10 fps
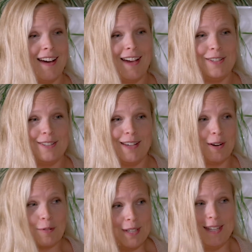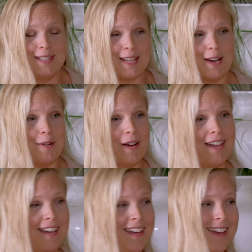I don't need to go,
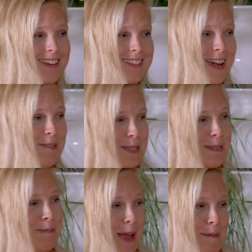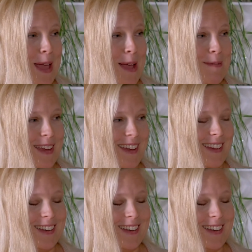hey, that was my baby.